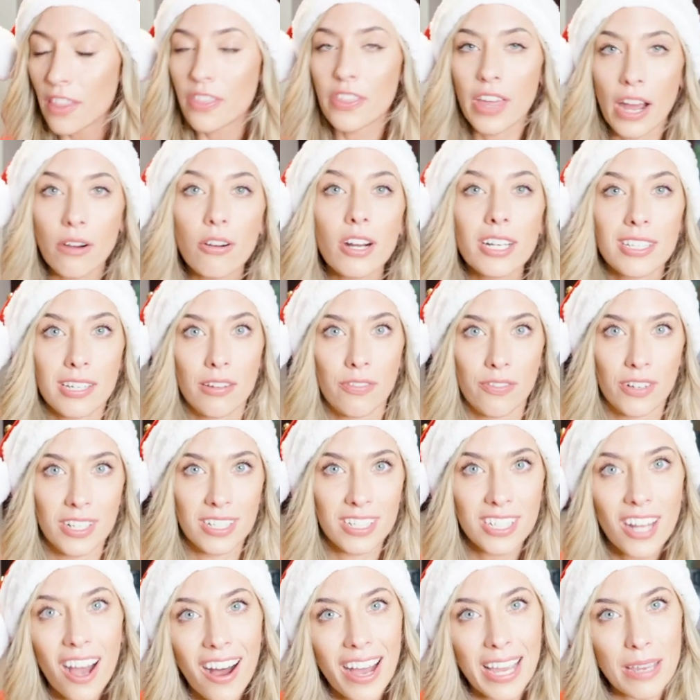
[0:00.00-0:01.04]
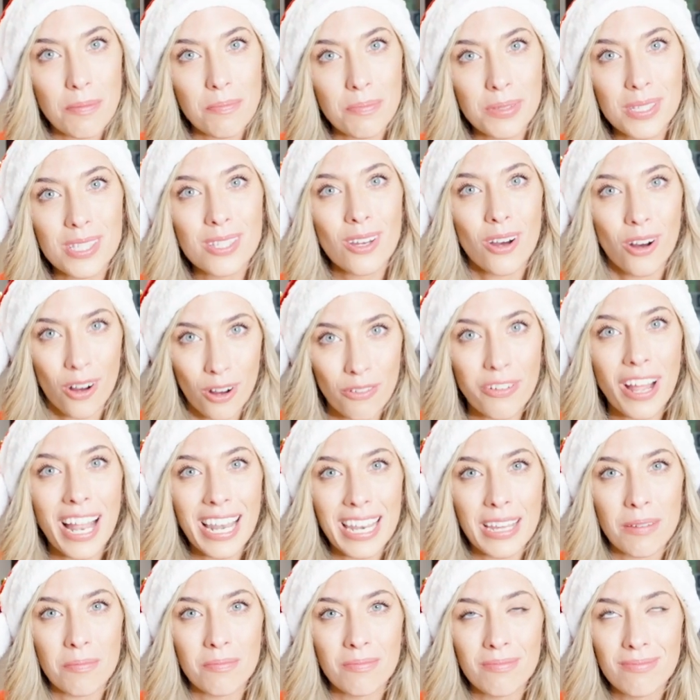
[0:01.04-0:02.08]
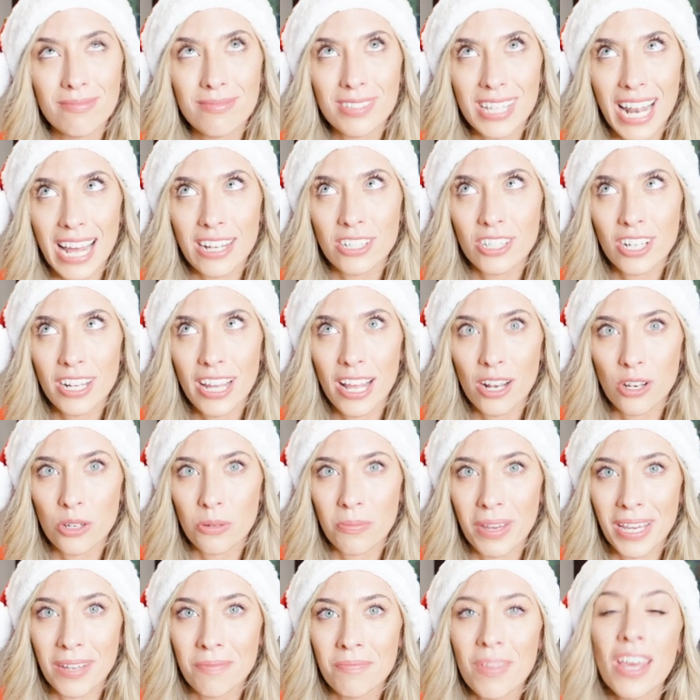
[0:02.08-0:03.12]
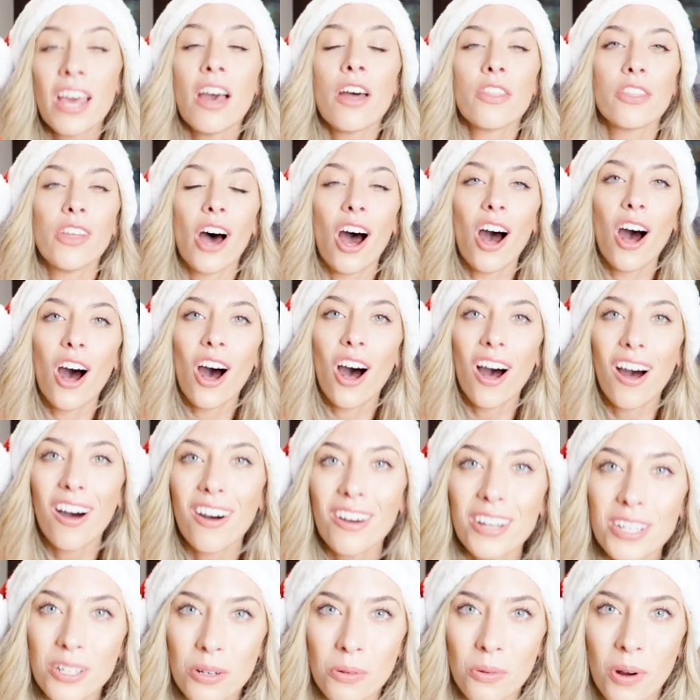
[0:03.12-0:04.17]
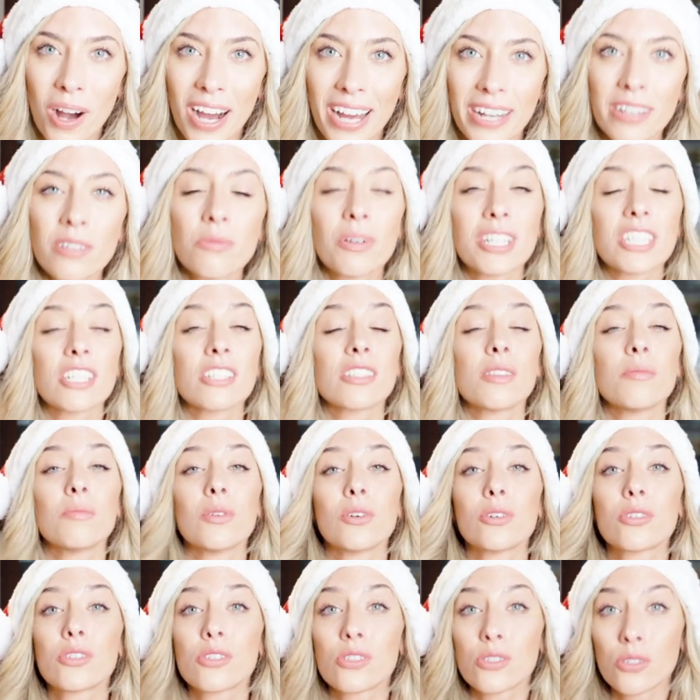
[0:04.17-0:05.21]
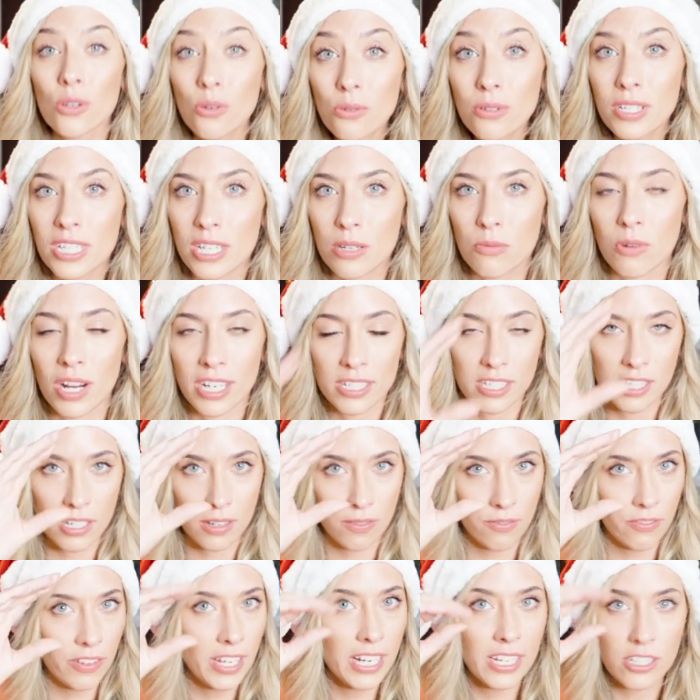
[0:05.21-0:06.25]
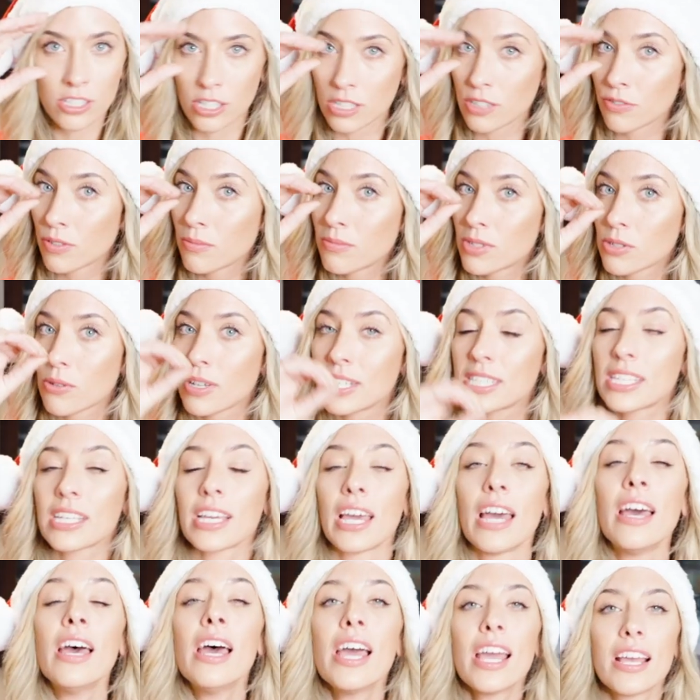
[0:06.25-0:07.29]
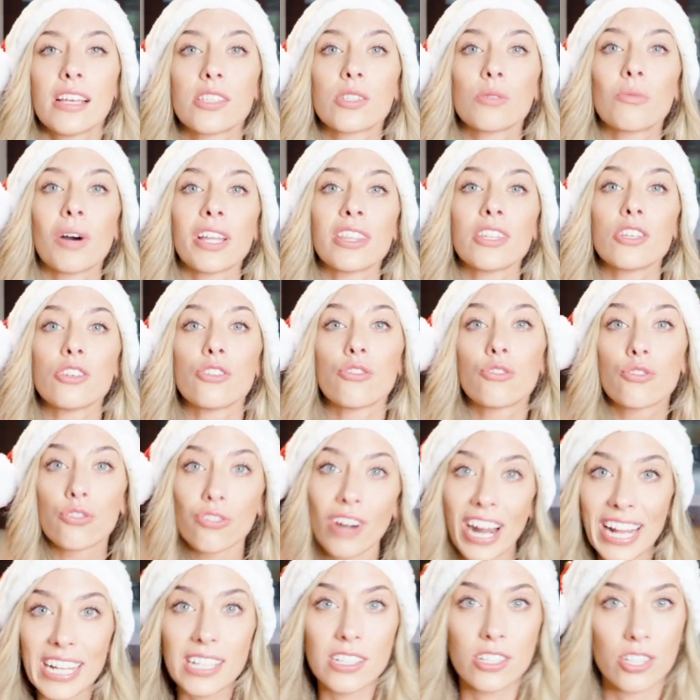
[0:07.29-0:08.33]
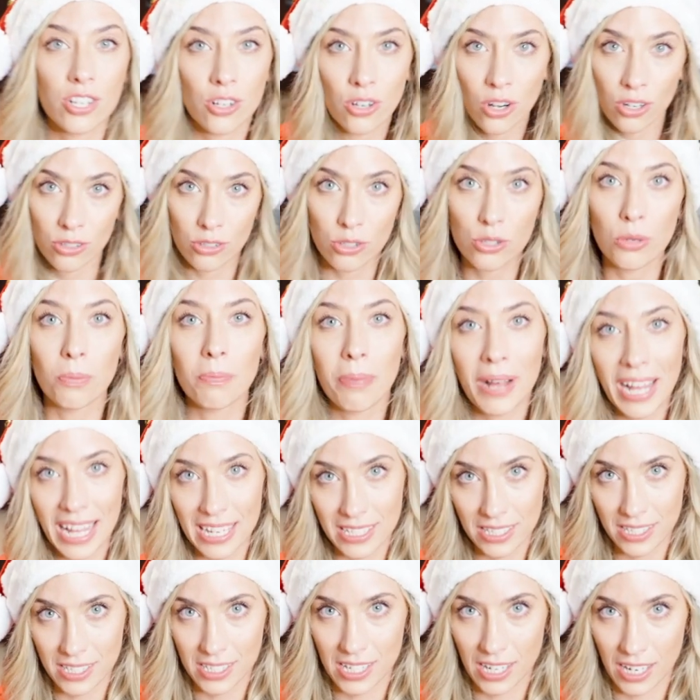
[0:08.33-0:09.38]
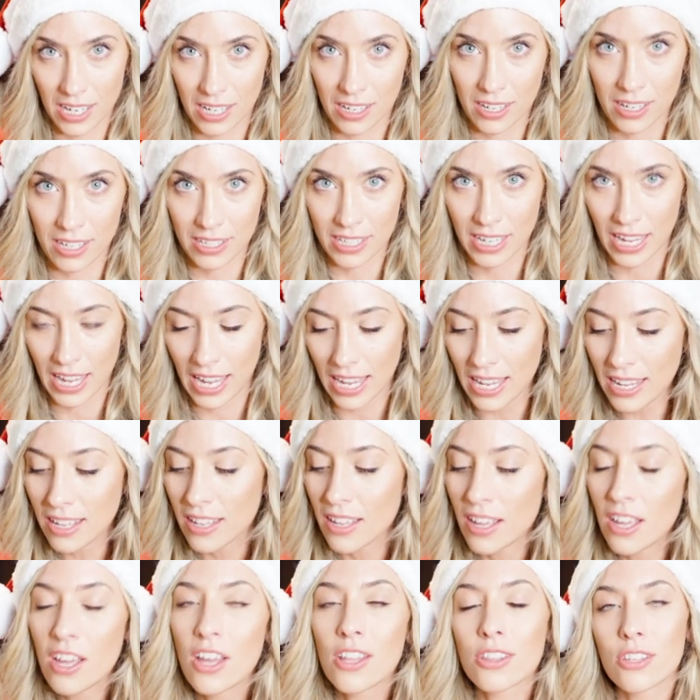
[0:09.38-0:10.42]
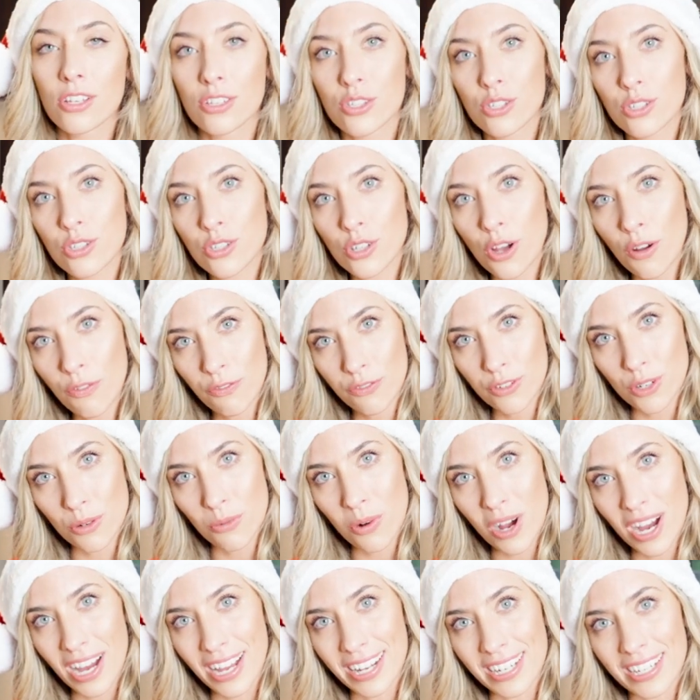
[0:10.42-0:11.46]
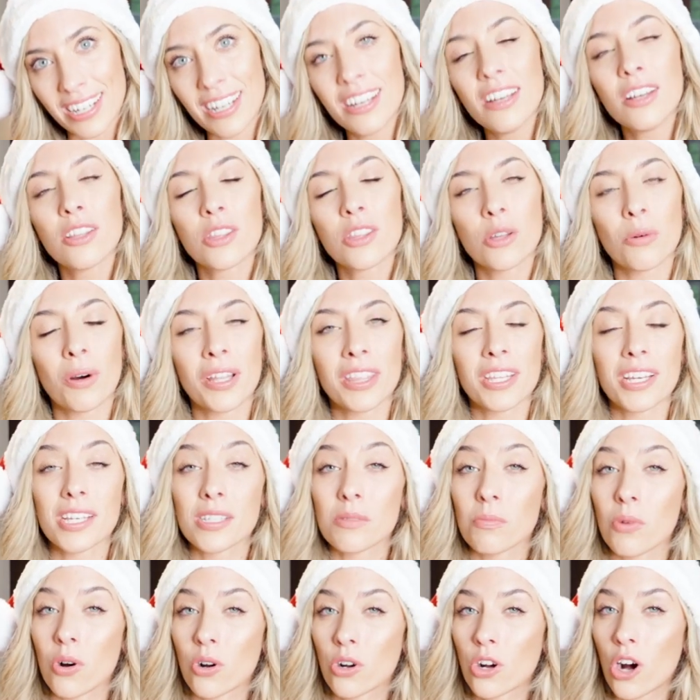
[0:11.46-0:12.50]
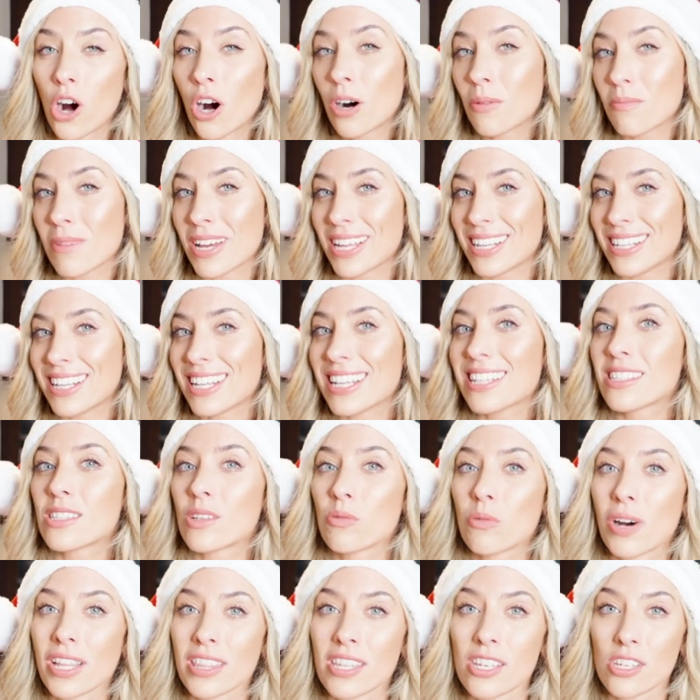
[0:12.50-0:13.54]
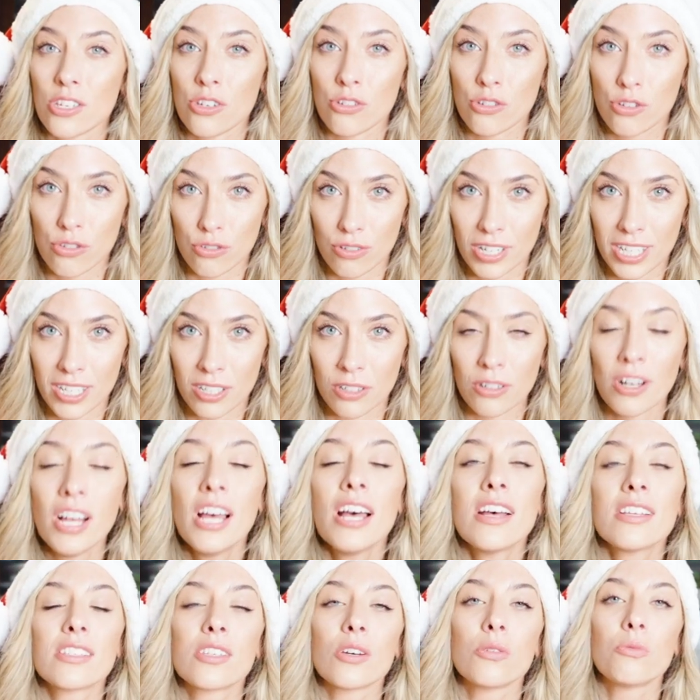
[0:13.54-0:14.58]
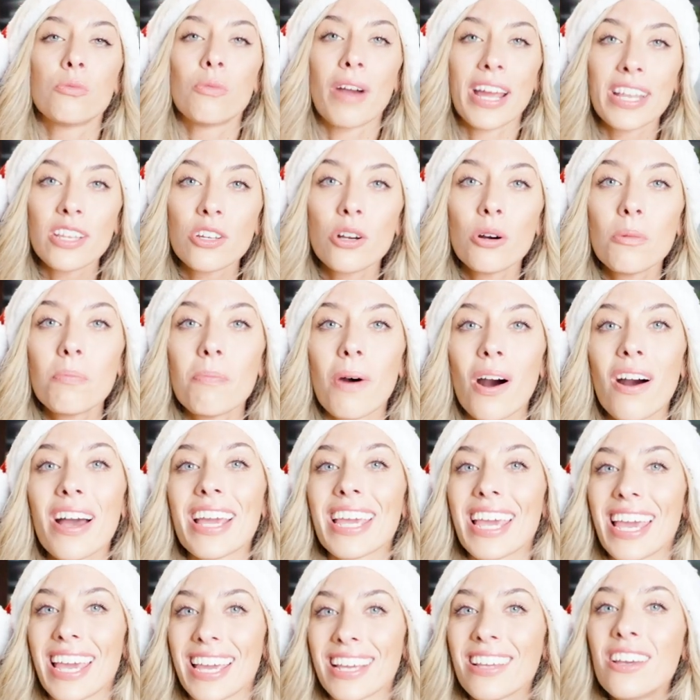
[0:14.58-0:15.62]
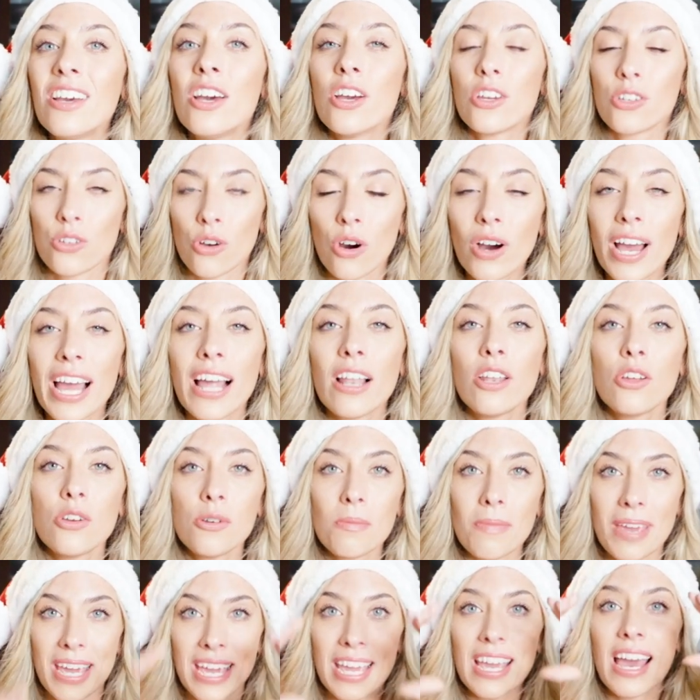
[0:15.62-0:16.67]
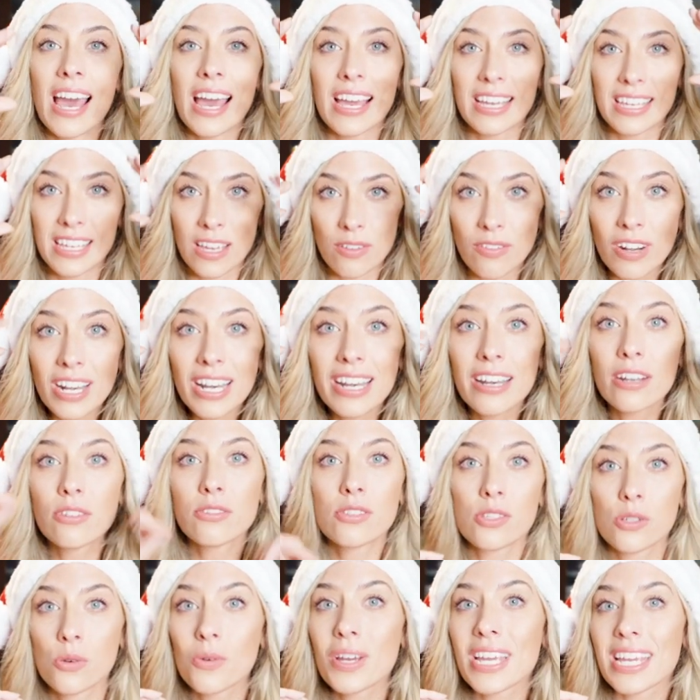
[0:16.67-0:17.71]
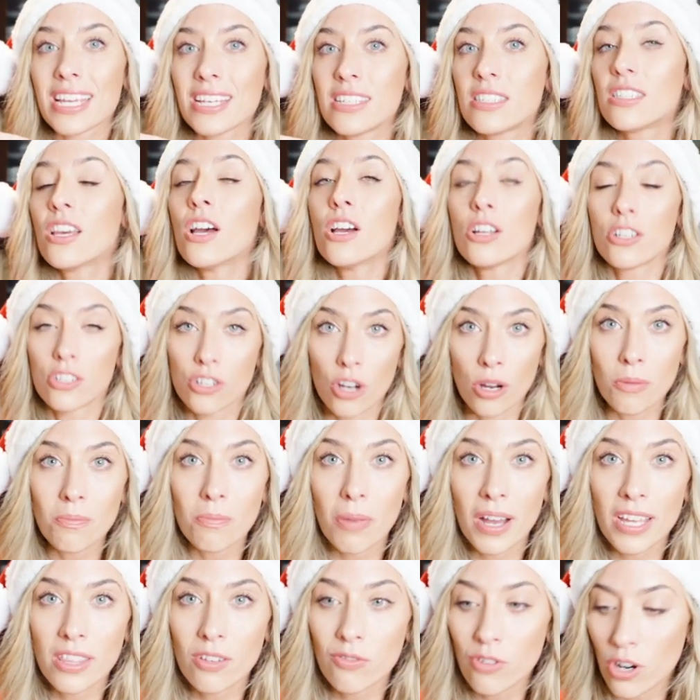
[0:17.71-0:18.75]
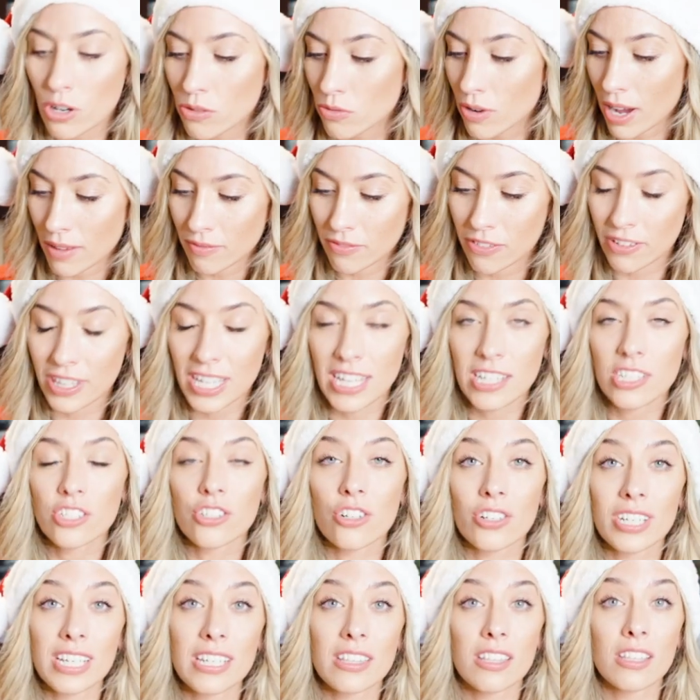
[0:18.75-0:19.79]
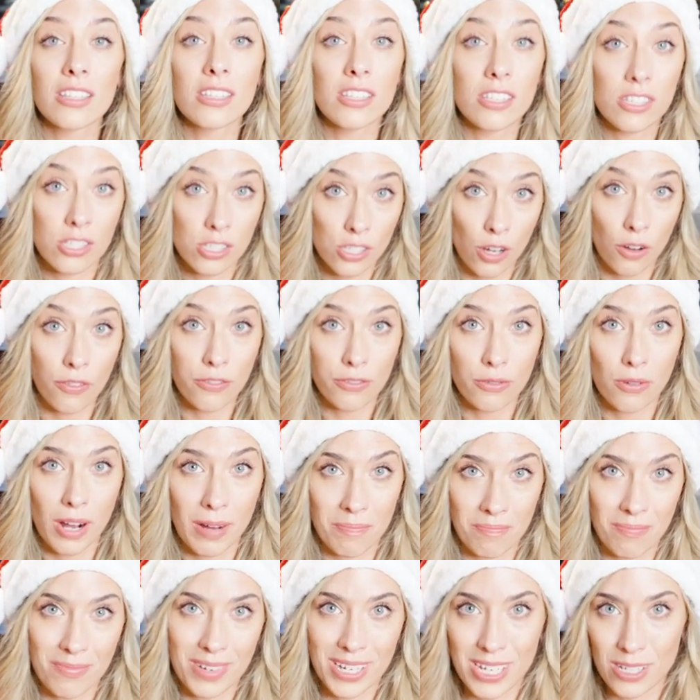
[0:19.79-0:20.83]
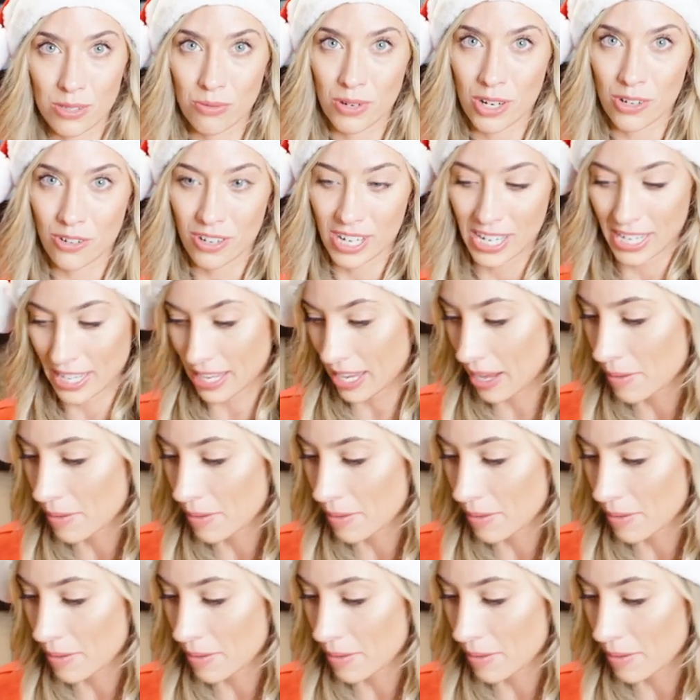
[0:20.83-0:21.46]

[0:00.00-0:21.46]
there are different types of halim slash halloumi. The harder one, which is the more salty one, so you can feel it just from squeezing it, is the one that you grate onto pasta, okay? The softer one, the one that is more common, is the one that you grill. So when you're buying your halloumi, give it a little squeeze. Don't buy the wrong one for this. You'll need the soft one because we're grilling